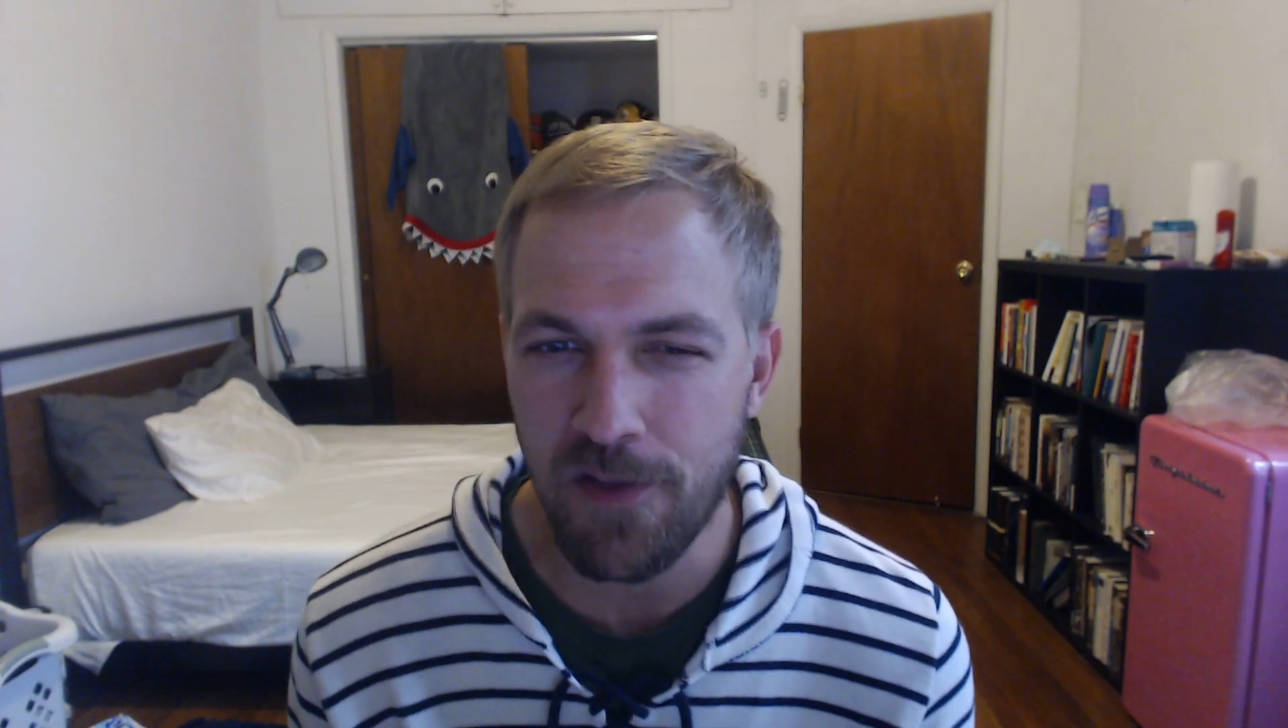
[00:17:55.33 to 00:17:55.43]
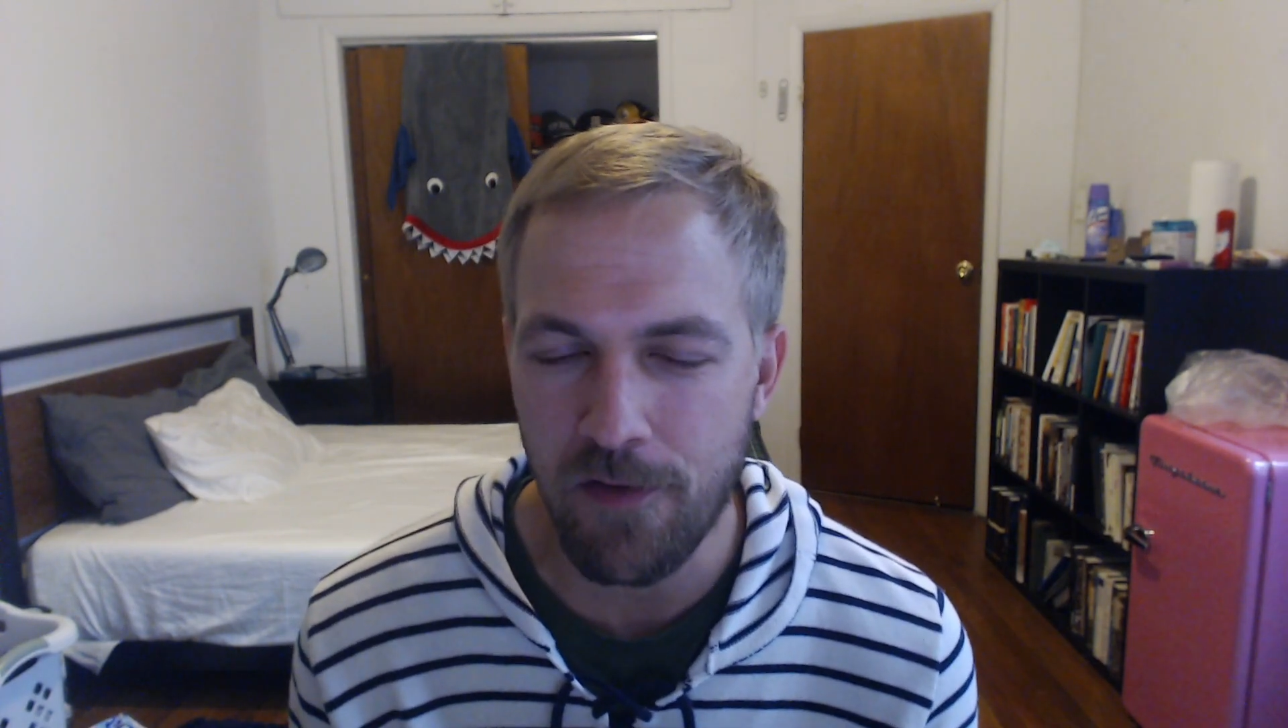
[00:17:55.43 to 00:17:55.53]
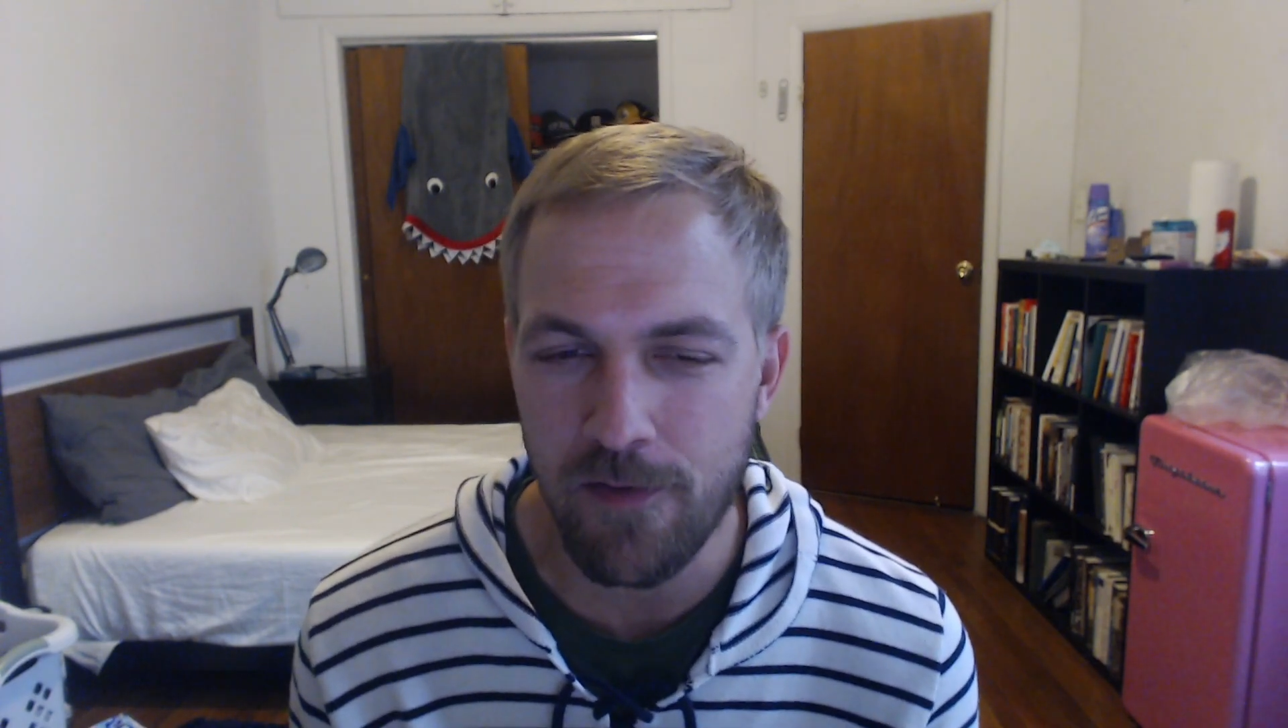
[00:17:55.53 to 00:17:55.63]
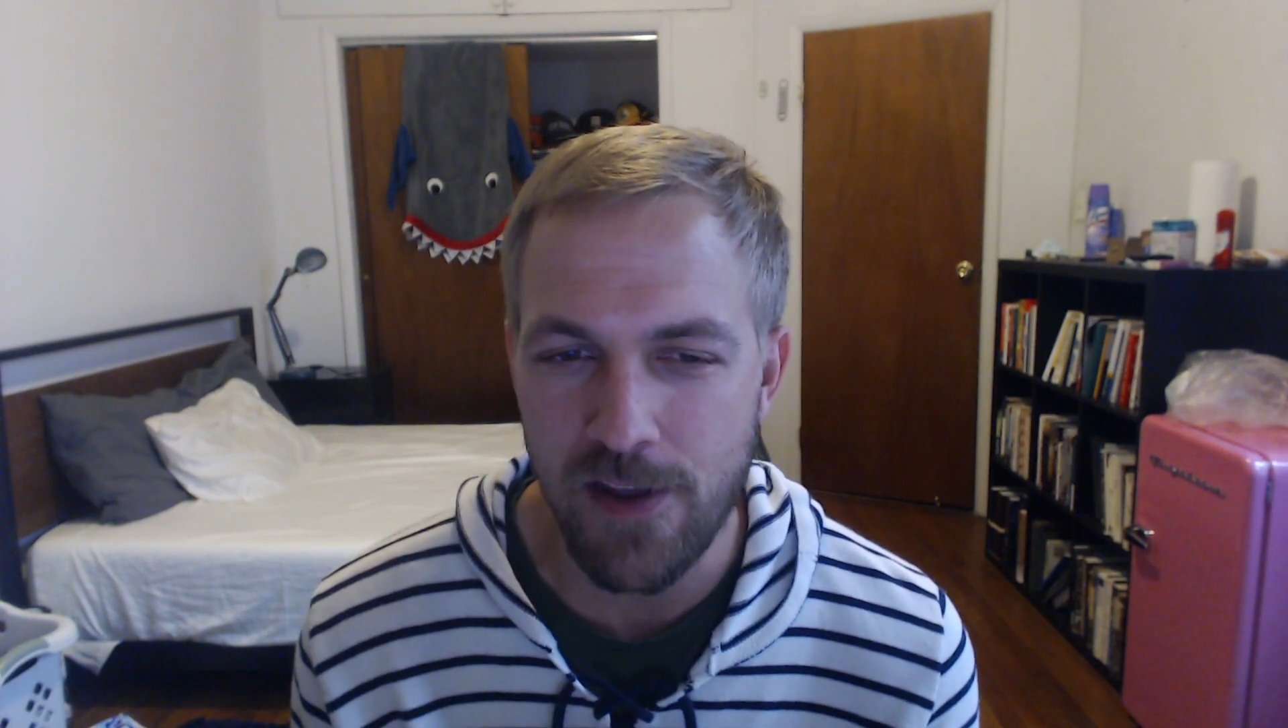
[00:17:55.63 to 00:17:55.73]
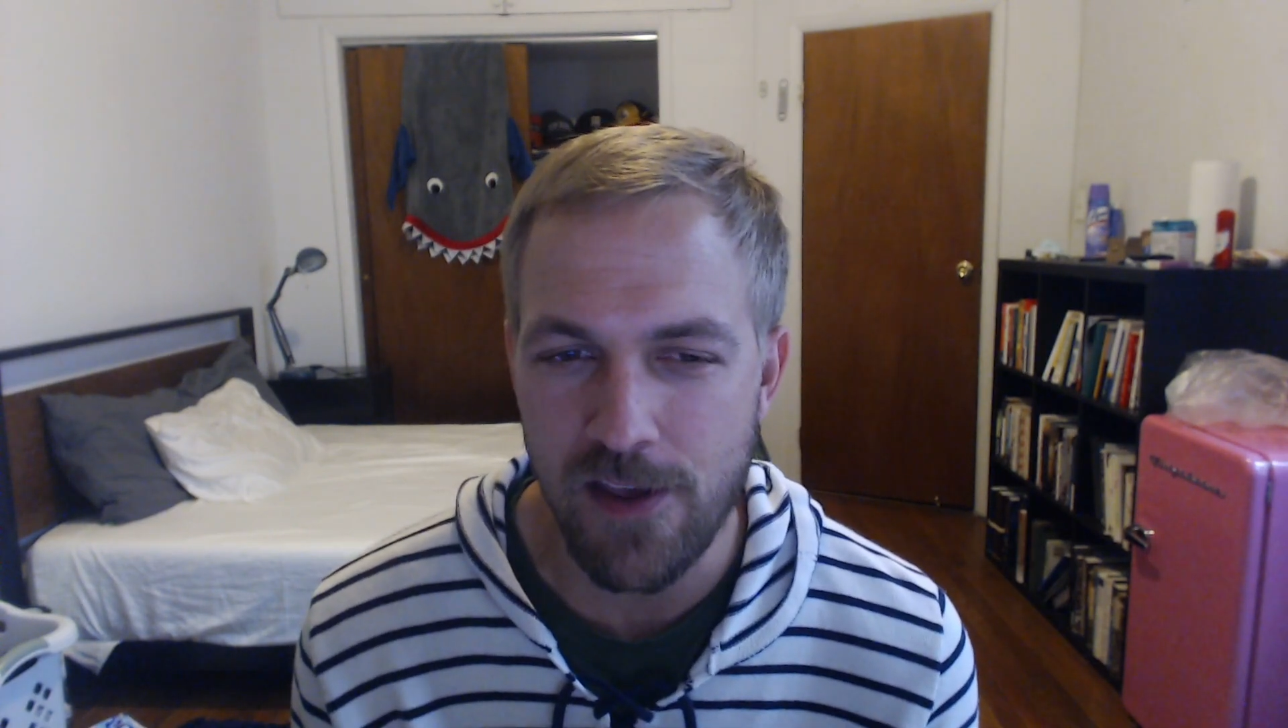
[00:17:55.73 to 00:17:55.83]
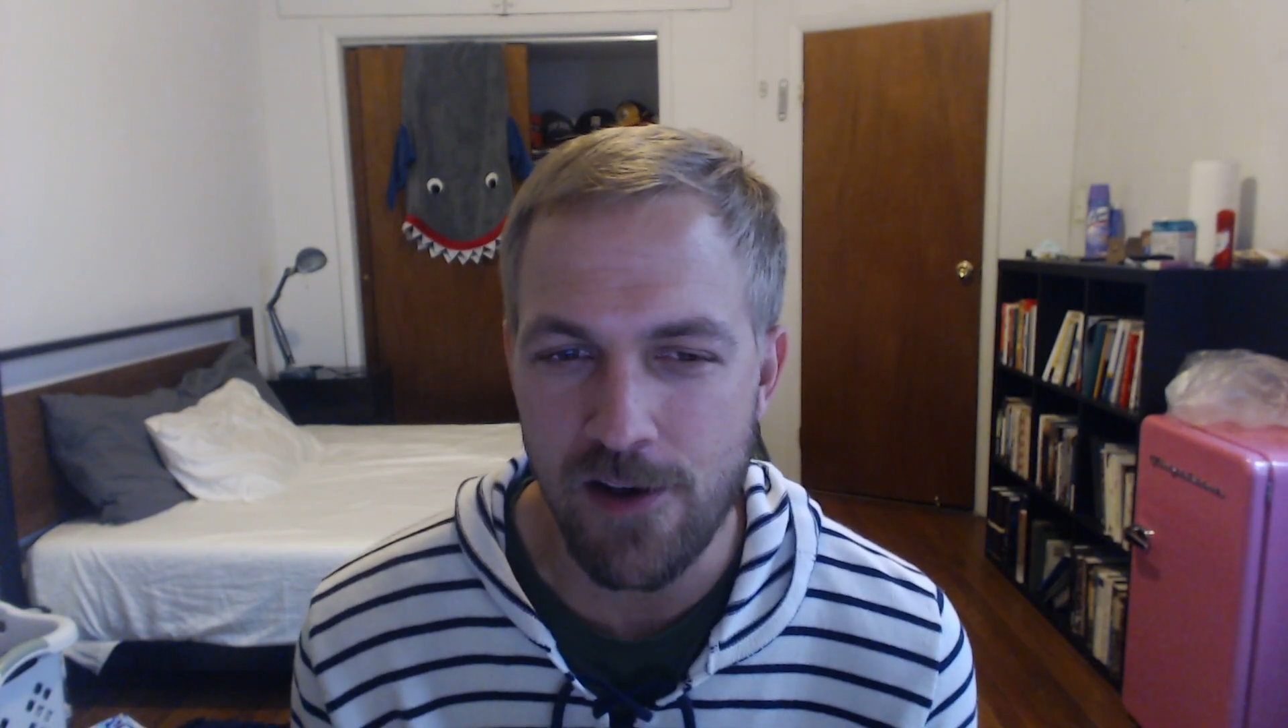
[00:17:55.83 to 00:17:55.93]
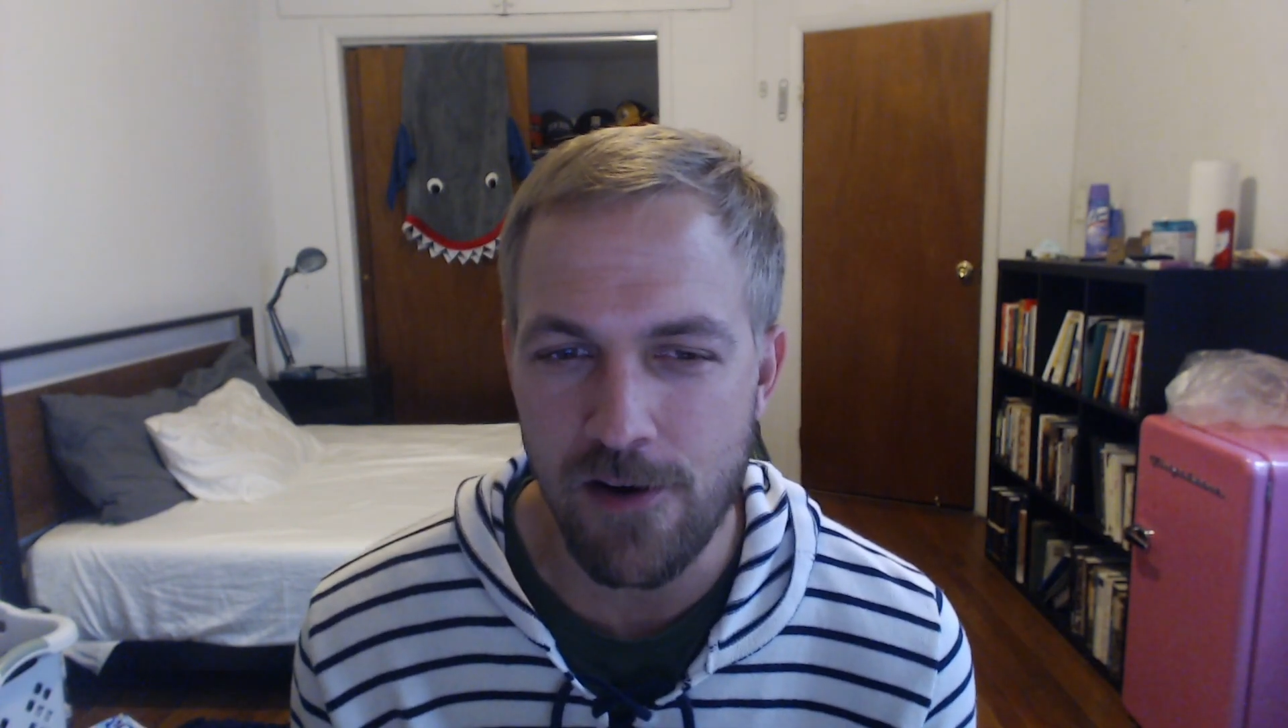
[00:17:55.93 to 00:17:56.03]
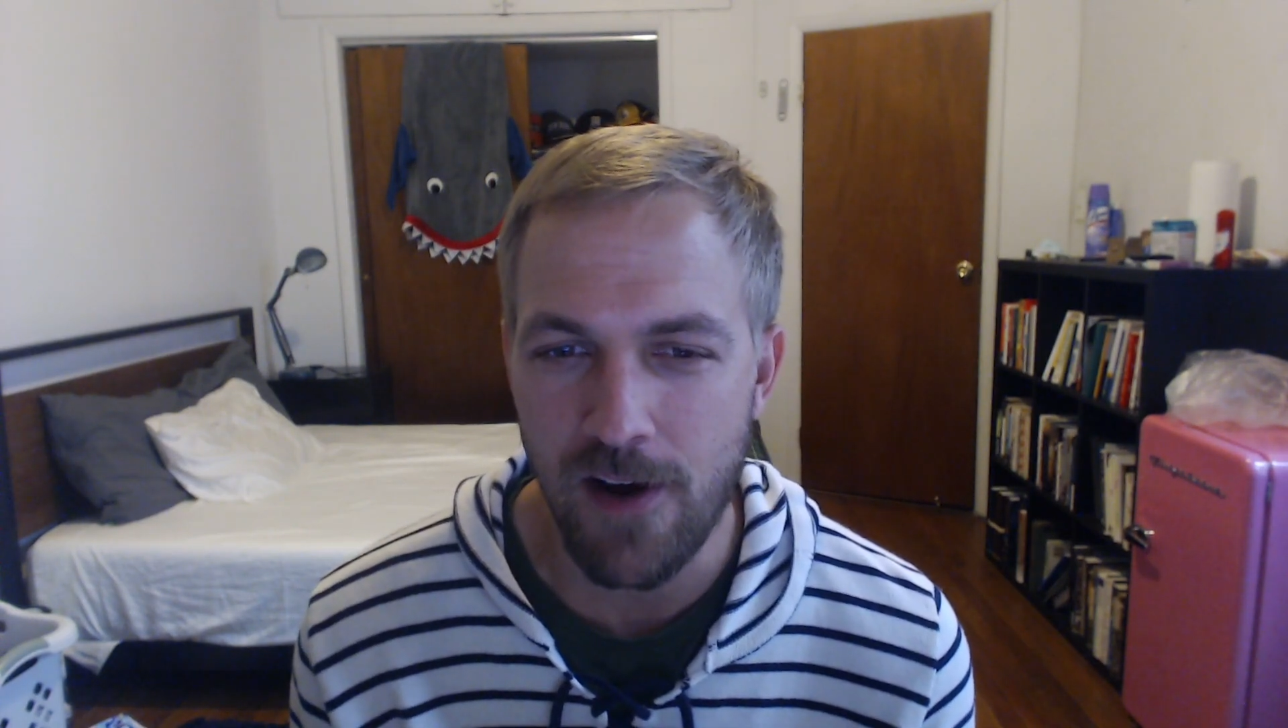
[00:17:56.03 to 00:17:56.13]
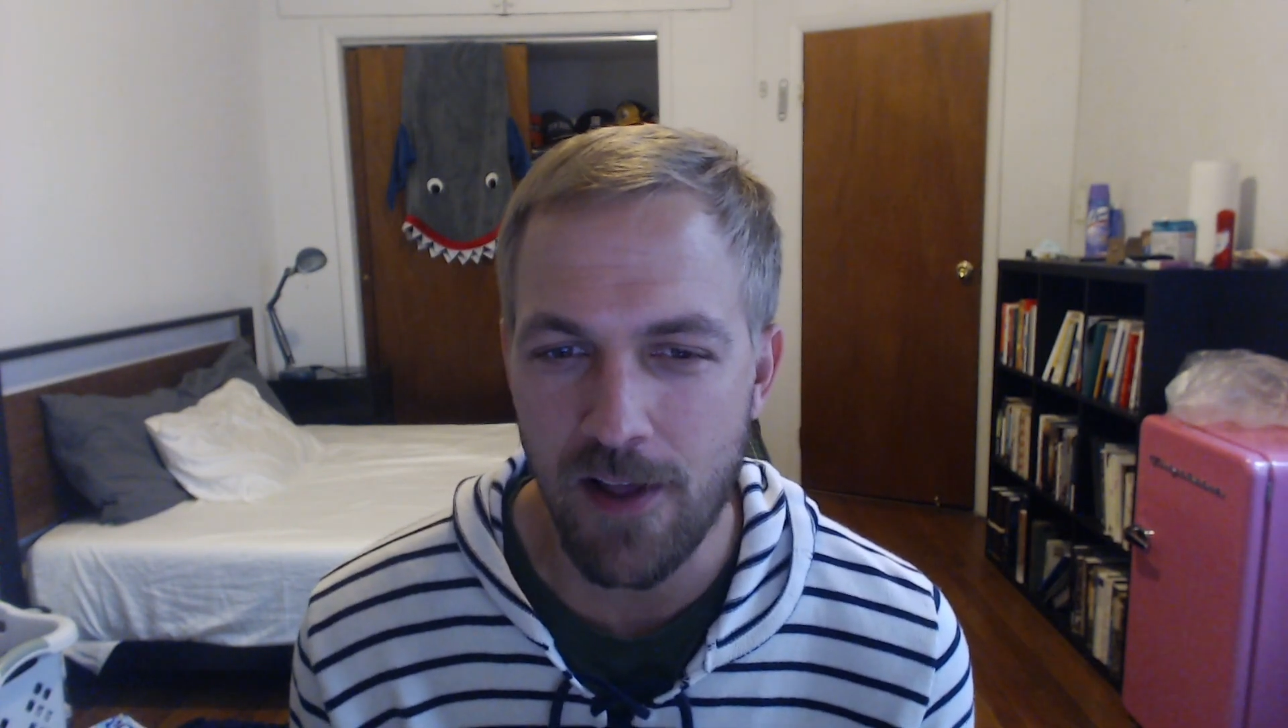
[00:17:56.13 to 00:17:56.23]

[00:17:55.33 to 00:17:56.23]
in this video,